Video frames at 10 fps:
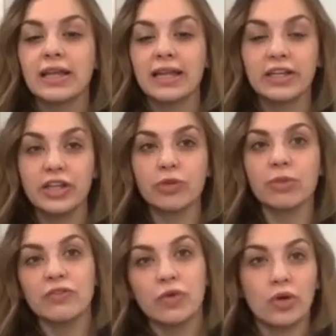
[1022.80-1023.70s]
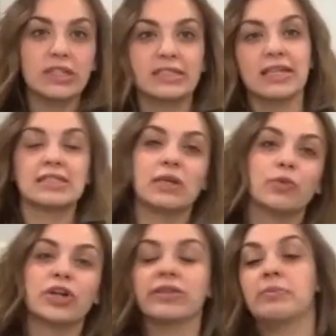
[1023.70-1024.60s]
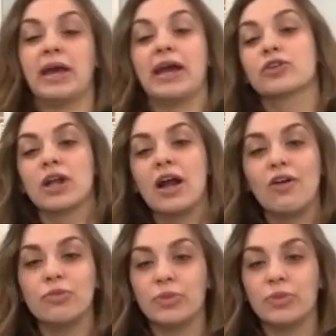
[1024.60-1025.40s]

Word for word: and I could hear my voice like somewhere in the background,